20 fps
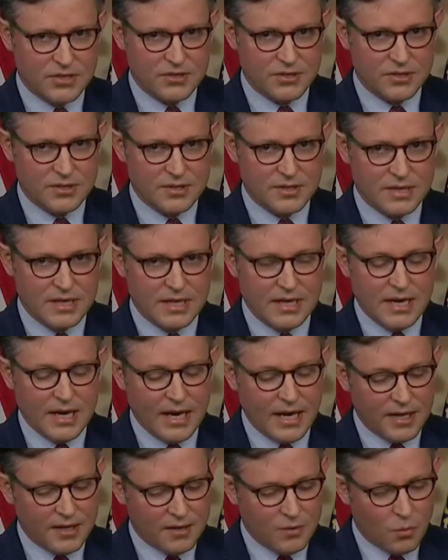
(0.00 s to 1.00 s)
decisions.
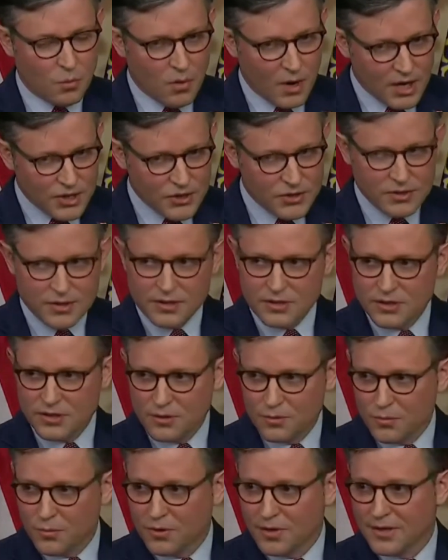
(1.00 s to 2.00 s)
And Washington
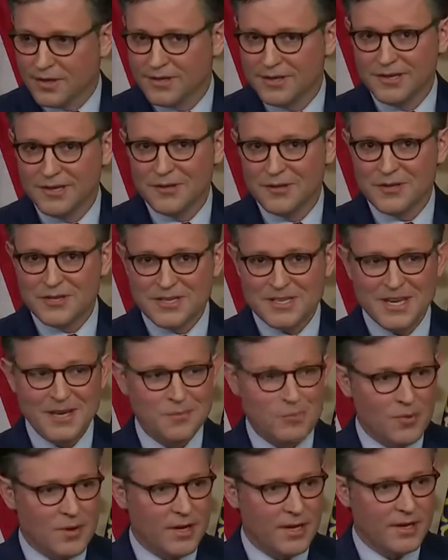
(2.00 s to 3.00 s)
should run the
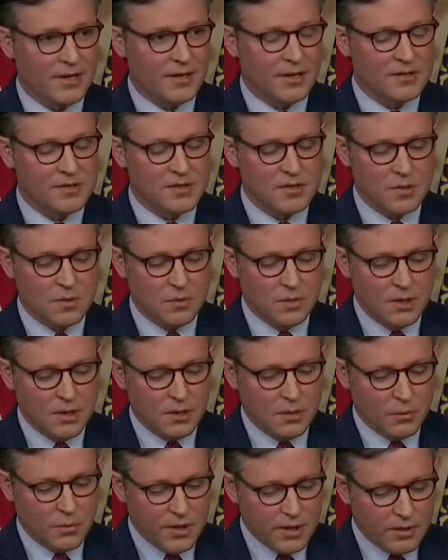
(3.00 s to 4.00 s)
same way. And so
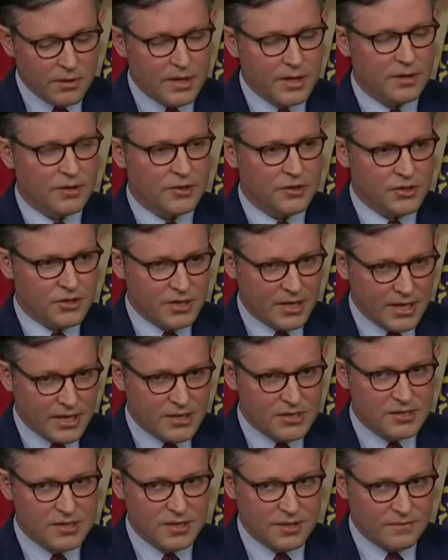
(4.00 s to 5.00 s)
we are here to
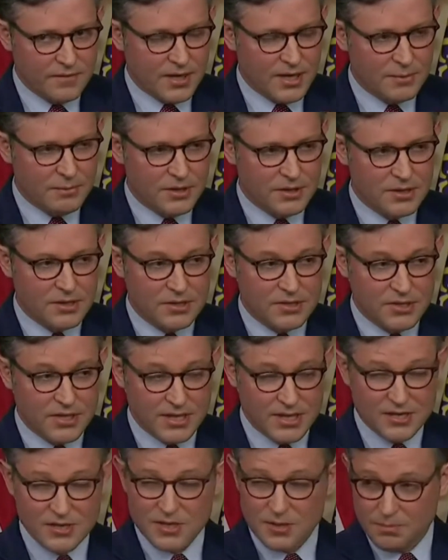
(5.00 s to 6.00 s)
change the environment, to
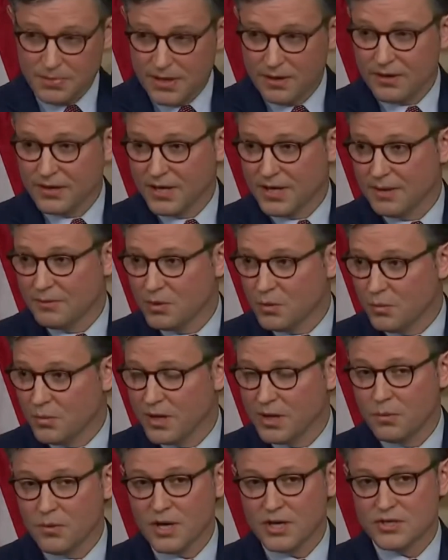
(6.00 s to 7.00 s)
change the paradigm,
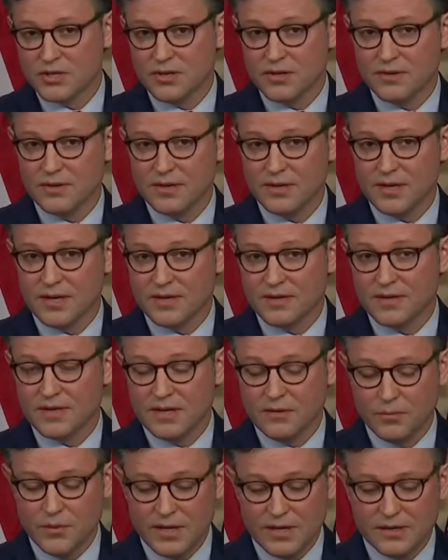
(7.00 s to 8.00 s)
the way Washington
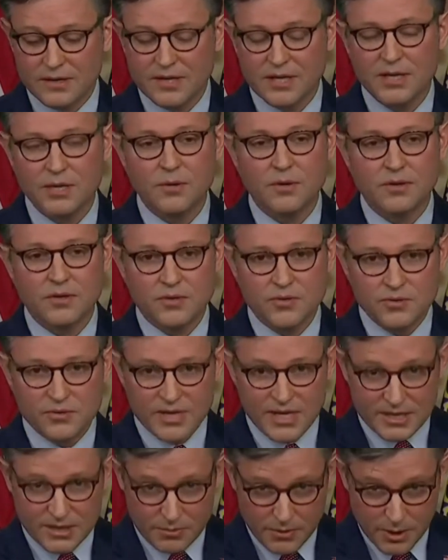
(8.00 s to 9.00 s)
thinks. If we continue on the
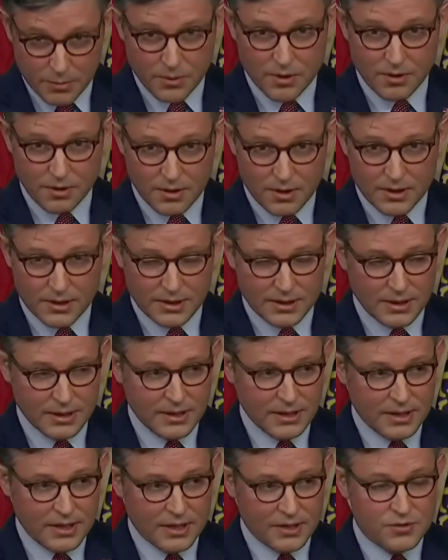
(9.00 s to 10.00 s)
trajectory we're on,
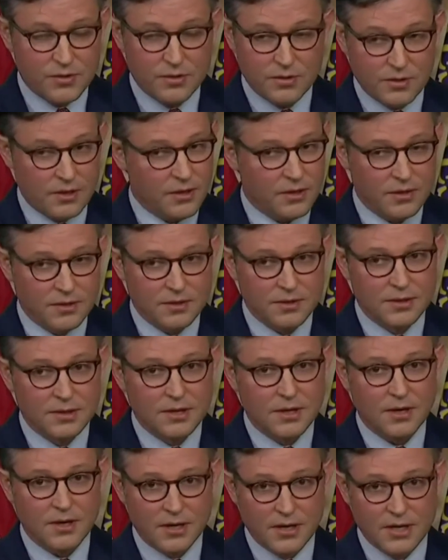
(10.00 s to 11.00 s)
it's going to
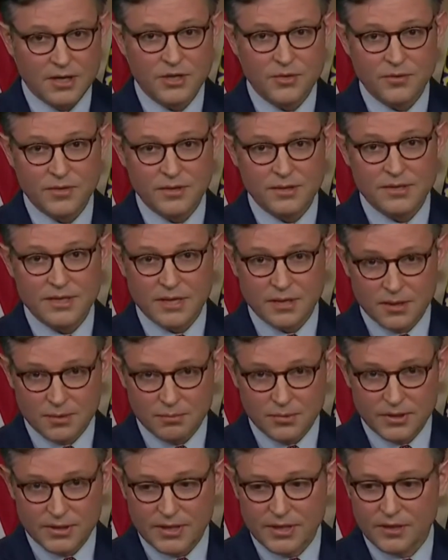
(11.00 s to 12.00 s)
hurt our country
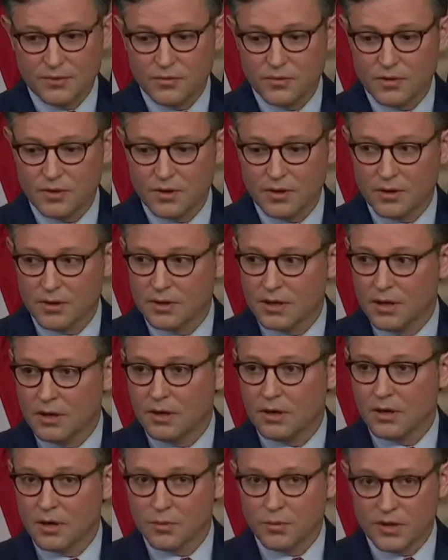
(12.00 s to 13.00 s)
terribly. And it's going to
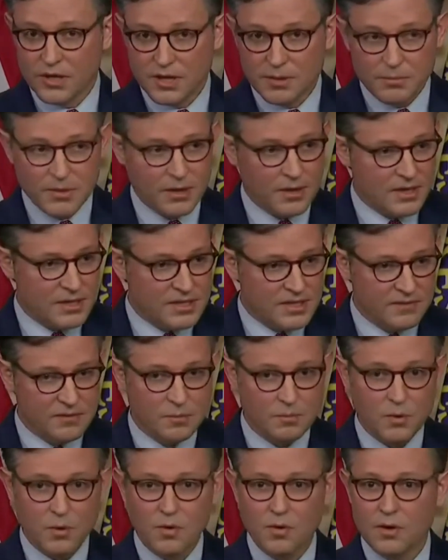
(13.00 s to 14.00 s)
hurt hardworking
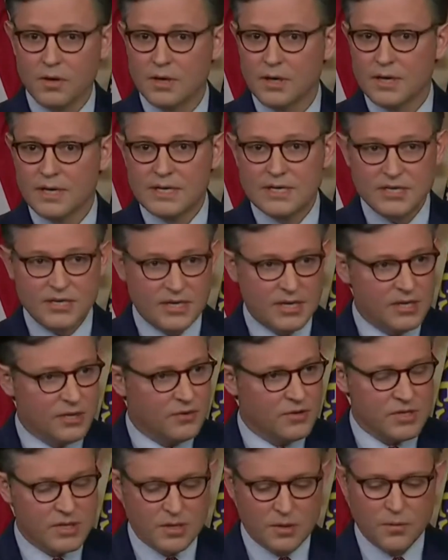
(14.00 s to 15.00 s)
Americans even more,
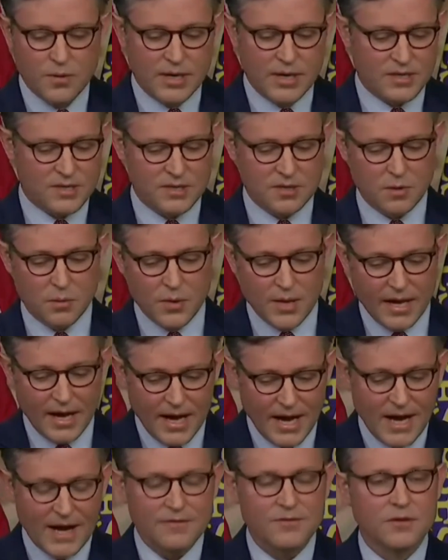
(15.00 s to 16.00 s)
seniors and the rest. So
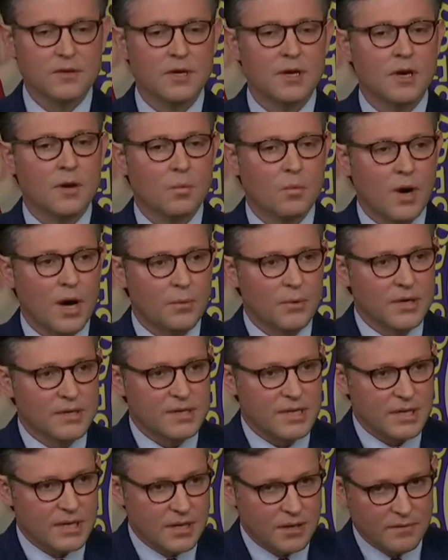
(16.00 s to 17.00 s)
we have to, while
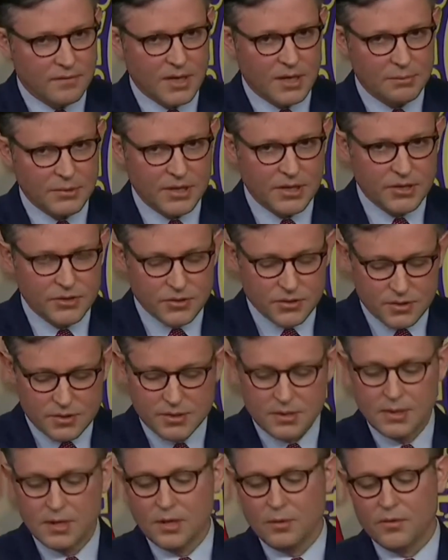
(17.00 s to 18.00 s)
we take care of
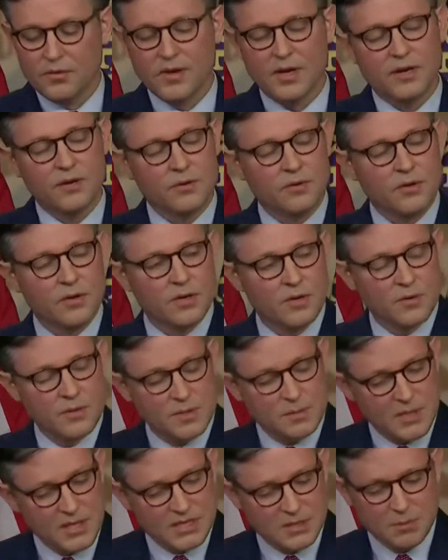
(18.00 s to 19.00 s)
obligations, we've got to do it in
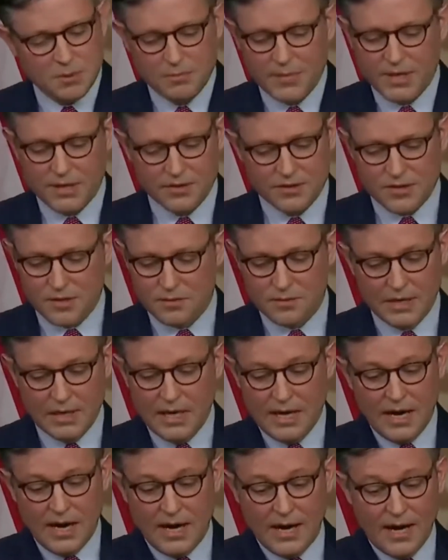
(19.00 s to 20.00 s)
a responsible manner.
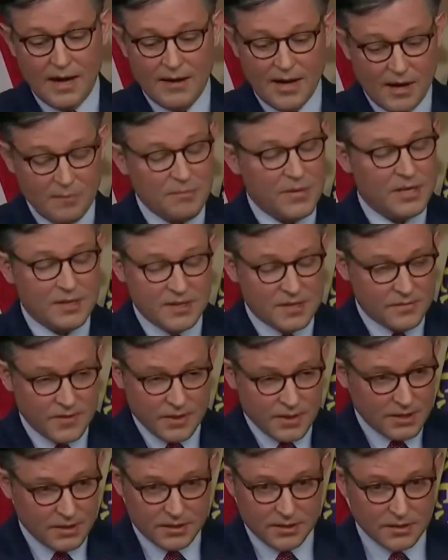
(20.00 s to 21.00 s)
So I made
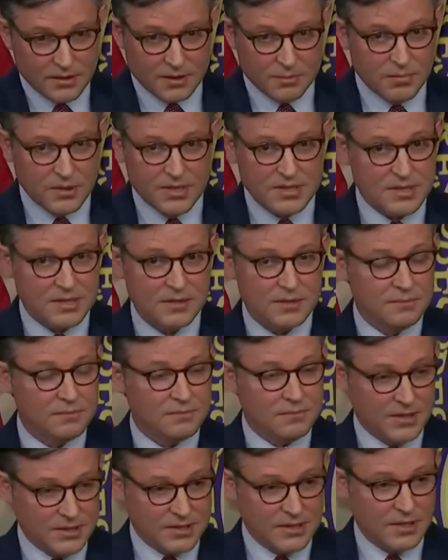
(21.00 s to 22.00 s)
this very clear to the
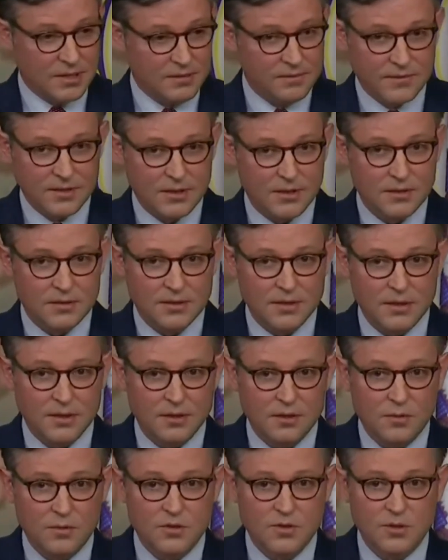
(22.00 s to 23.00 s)
president, myself, in
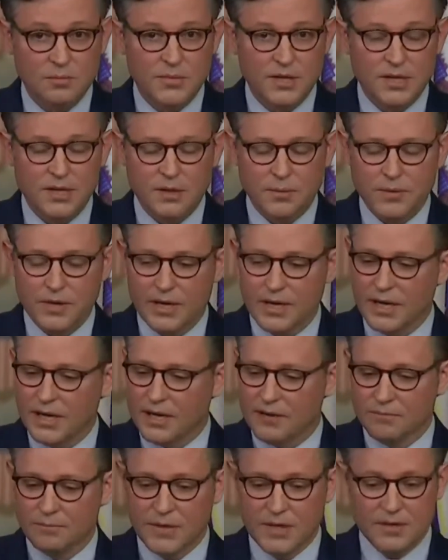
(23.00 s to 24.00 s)
our cordial meeting that we
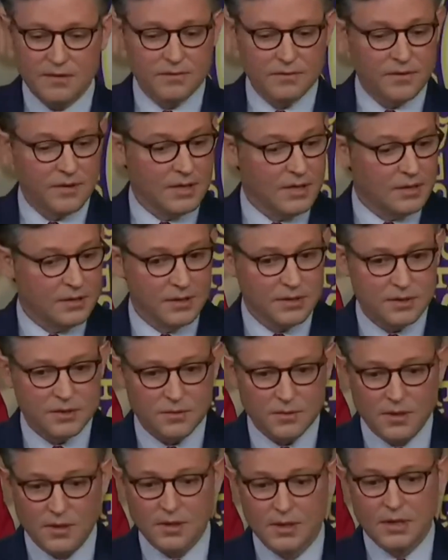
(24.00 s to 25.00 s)
had. I've made it very
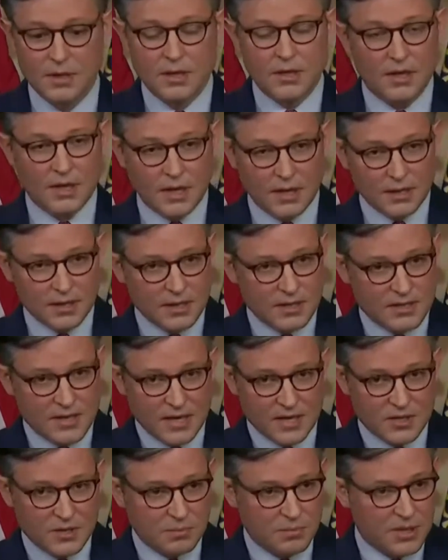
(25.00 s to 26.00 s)
clear to our
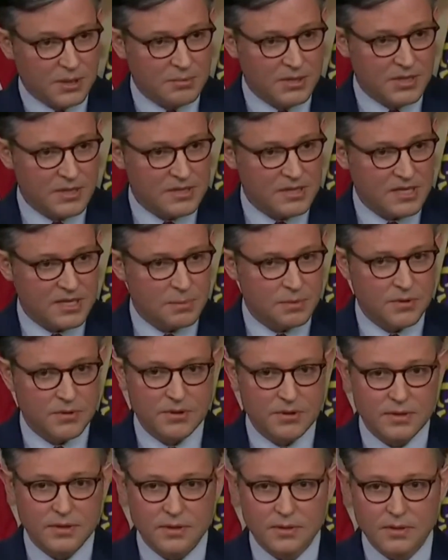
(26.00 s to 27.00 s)
colleagues, House Republicans.
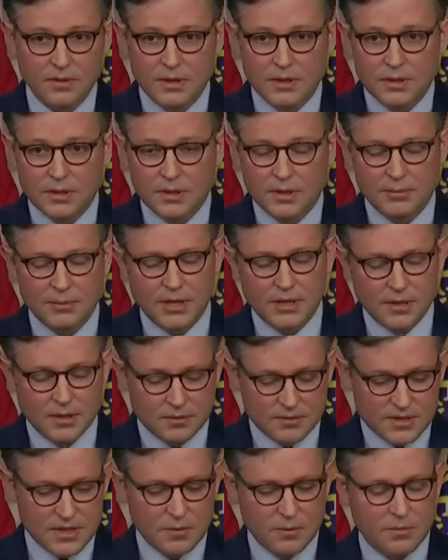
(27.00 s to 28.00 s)

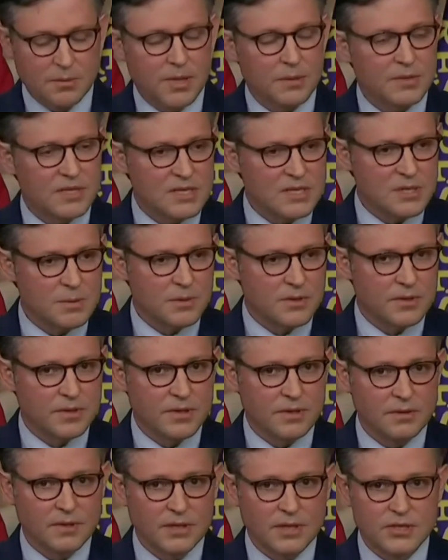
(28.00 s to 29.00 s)
Senate Republicans, I
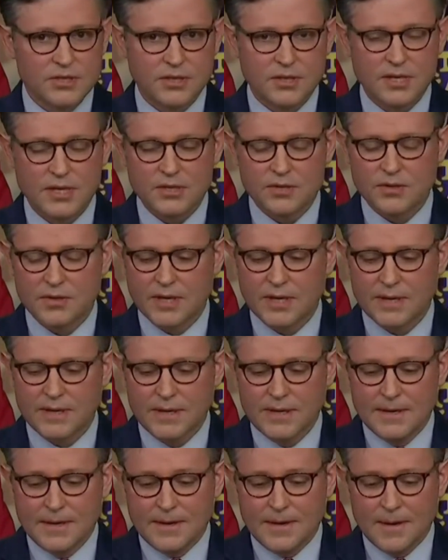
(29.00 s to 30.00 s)
spoke at their luncheon
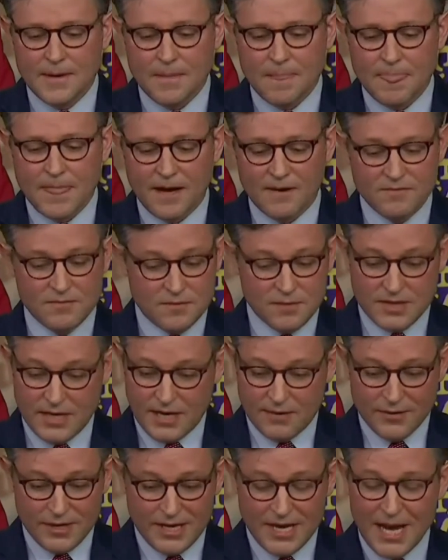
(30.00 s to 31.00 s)
yesterday.
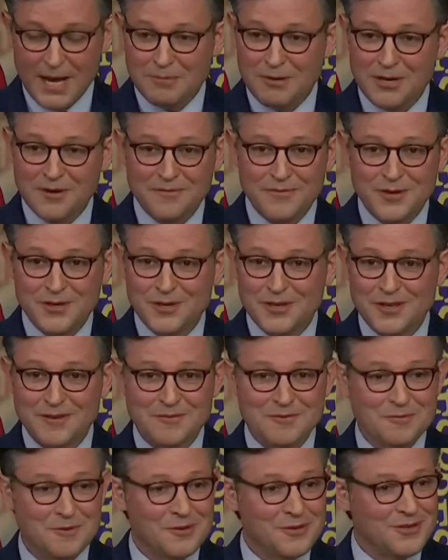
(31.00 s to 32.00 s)
To every cabinet
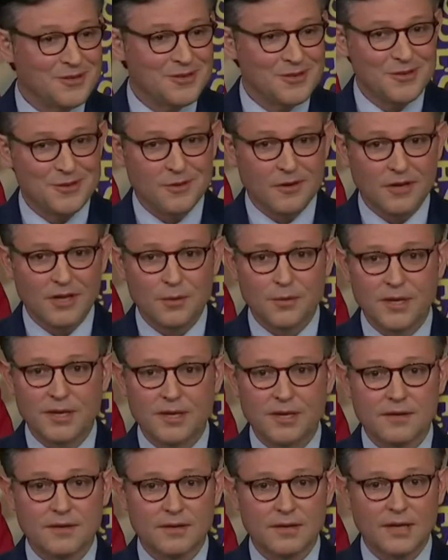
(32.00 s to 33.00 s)
official I've spoken to all the
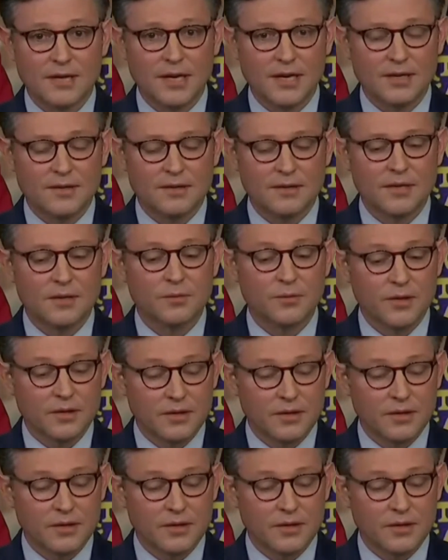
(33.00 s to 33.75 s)
way down the line.